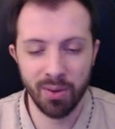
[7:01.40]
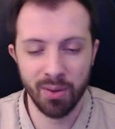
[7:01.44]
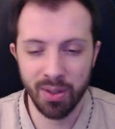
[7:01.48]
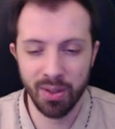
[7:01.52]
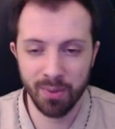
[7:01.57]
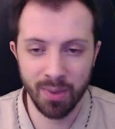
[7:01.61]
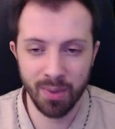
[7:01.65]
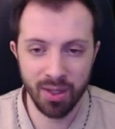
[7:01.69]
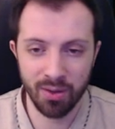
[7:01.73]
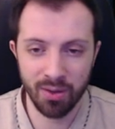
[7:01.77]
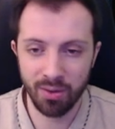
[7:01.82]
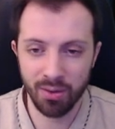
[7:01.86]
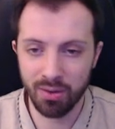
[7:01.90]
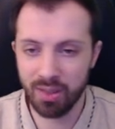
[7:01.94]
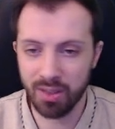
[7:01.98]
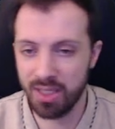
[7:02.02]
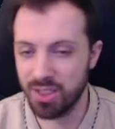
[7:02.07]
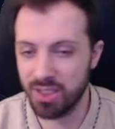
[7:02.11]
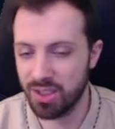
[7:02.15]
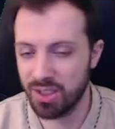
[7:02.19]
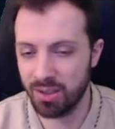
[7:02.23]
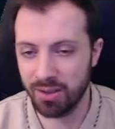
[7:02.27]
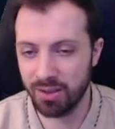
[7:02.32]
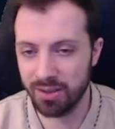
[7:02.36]
want to go
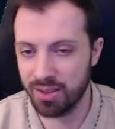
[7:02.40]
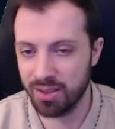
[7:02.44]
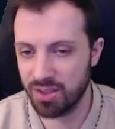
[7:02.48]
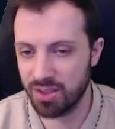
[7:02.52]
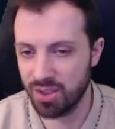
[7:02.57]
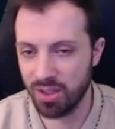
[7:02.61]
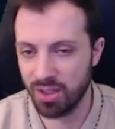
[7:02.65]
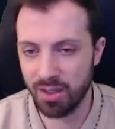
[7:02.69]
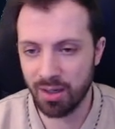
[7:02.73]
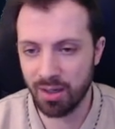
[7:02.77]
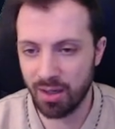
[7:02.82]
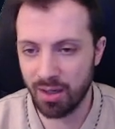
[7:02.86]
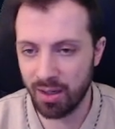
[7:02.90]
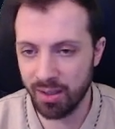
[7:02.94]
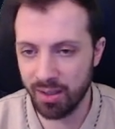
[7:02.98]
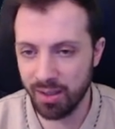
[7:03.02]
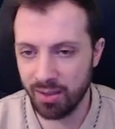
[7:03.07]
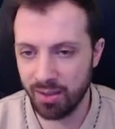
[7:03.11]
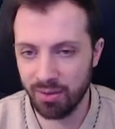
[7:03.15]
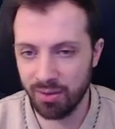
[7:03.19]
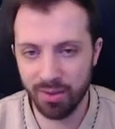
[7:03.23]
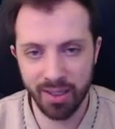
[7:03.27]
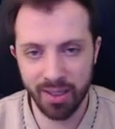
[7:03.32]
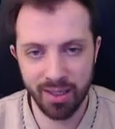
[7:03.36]
Glacial, sure, all
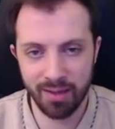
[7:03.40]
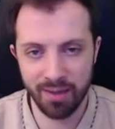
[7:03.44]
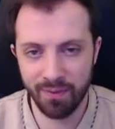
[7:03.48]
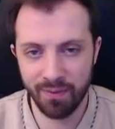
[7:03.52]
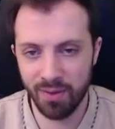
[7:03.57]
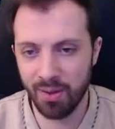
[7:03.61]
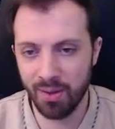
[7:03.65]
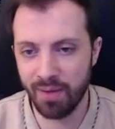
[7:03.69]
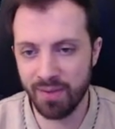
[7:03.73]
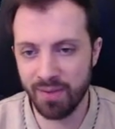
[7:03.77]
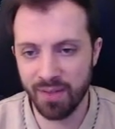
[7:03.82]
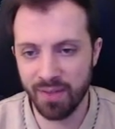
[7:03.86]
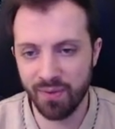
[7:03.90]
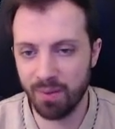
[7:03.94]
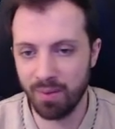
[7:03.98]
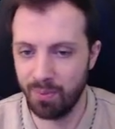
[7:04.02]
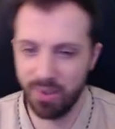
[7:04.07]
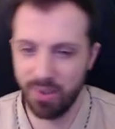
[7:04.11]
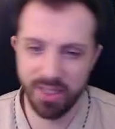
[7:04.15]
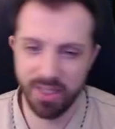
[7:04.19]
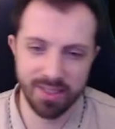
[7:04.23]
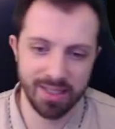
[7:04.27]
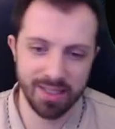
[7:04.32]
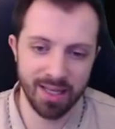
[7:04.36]
you. Like, if you have different
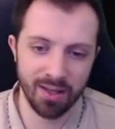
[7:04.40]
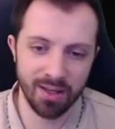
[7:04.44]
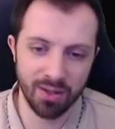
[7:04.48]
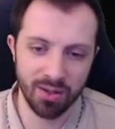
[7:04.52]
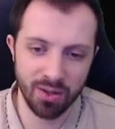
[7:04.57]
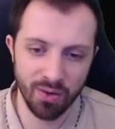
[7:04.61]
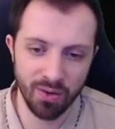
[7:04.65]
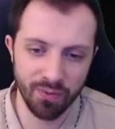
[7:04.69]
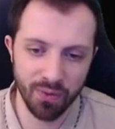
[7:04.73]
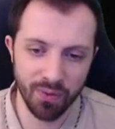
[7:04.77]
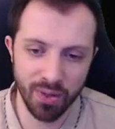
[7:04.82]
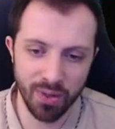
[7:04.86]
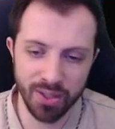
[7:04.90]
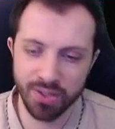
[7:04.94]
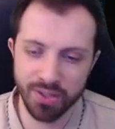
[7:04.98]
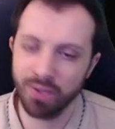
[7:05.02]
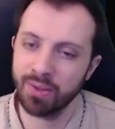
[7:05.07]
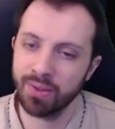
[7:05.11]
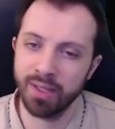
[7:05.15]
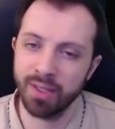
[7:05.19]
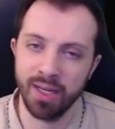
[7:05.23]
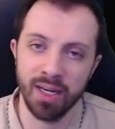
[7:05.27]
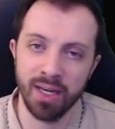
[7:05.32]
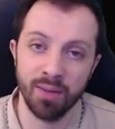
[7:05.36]
playstyle, go for it. Don't
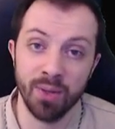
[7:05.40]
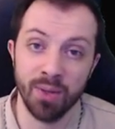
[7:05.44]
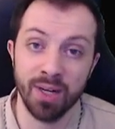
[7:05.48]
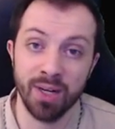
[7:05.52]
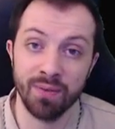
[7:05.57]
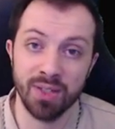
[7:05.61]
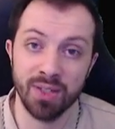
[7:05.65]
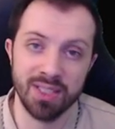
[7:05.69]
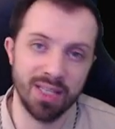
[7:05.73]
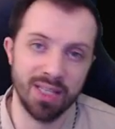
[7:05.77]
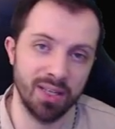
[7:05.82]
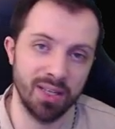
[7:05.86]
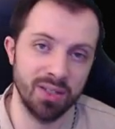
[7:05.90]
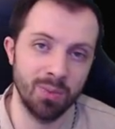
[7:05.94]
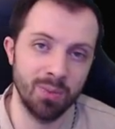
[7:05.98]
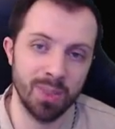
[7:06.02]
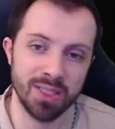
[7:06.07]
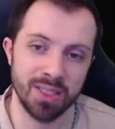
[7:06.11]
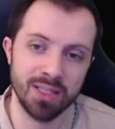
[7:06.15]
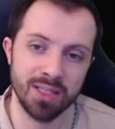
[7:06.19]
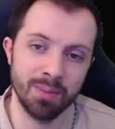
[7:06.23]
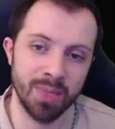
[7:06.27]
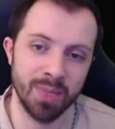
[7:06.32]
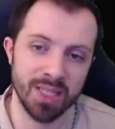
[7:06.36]
let anyone ever tell you what's
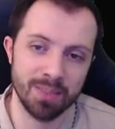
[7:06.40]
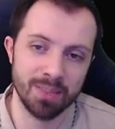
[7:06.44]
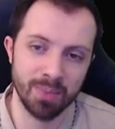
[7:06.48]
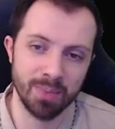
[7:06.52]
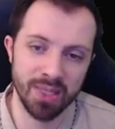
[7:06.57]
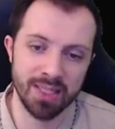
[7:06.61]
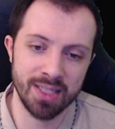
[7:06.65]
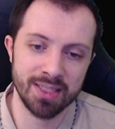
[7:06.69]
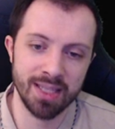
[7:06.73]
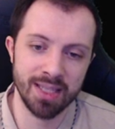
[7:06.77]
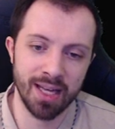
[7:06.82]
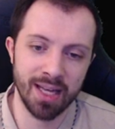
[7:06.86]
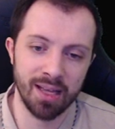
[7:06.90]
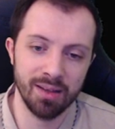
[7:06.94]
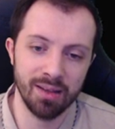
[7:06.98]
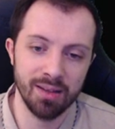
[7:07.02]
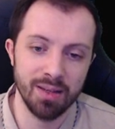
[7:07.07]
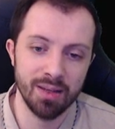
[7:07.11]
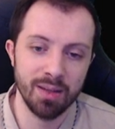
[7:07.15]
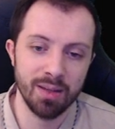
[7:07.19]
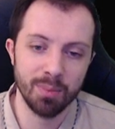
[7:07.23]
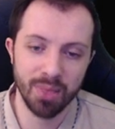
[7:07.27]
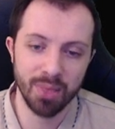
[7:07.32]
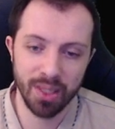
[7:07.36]
the best playstyle.
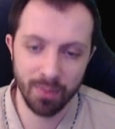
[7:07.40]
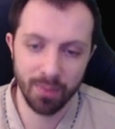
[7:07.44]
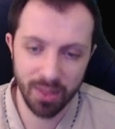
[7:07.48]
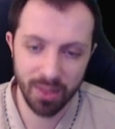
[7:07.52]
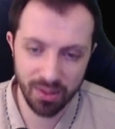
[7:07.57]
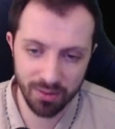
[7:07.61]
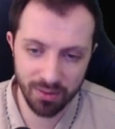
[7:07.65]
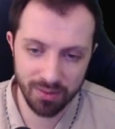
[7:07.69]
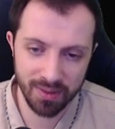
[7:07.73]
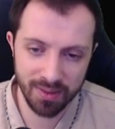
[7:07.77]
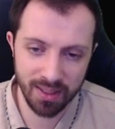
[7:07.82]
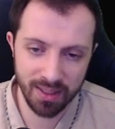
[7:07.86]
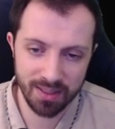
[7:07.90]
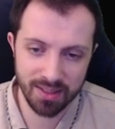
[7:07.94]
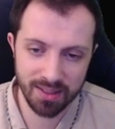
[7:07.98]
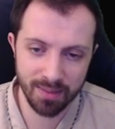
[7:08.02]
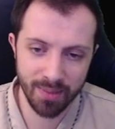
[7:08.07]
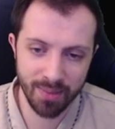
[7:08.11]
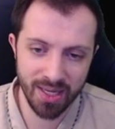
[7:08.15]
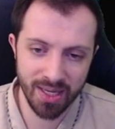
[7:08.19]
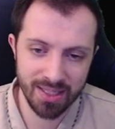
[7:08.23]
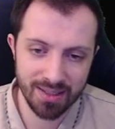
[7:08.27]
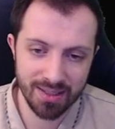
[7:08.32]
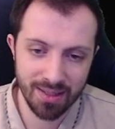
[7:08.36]
Play what you think's the
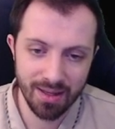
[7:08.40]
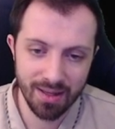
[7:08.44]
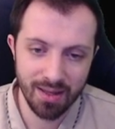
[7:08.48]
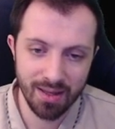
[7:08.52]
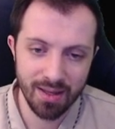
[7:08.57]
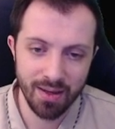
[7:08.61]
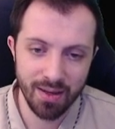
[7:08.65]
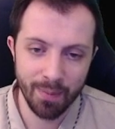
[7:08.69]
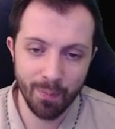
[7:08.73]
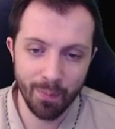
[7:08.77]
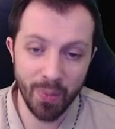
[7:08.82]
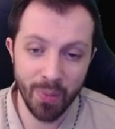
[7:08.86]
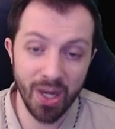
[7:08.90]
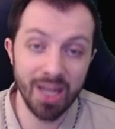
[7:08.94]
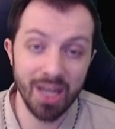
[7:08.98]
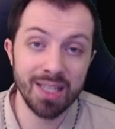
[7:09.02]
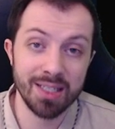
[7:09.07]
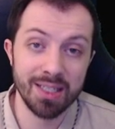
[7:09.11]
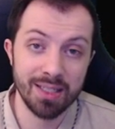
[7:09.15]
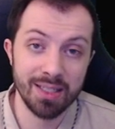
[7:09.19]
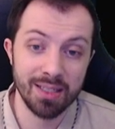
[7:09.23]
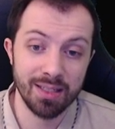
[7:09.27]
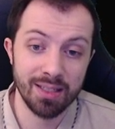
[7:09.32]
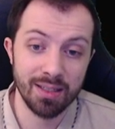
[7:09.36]
best. But
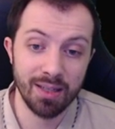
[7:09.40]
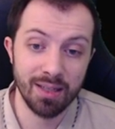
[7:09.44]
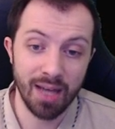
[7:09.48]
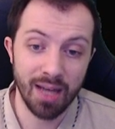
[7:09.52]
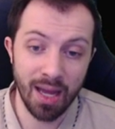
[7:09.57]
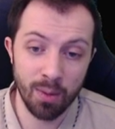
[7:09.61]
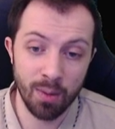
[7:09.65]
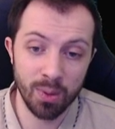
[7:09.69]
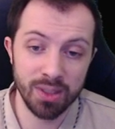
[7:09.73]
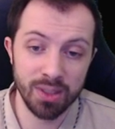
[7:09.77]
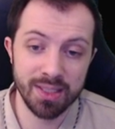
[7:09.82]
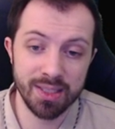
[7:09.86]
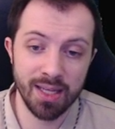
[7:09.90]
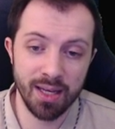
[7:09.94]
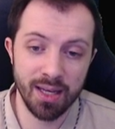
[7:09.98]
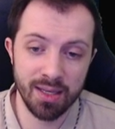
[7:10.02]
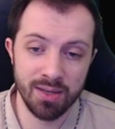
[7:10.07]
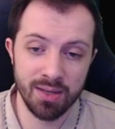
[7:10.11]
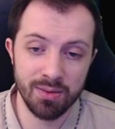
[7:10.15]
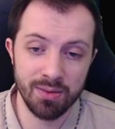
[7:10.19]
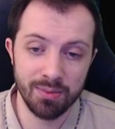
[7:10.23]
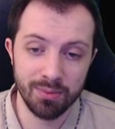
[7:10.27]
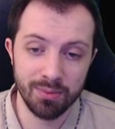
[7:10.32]
I will tell you,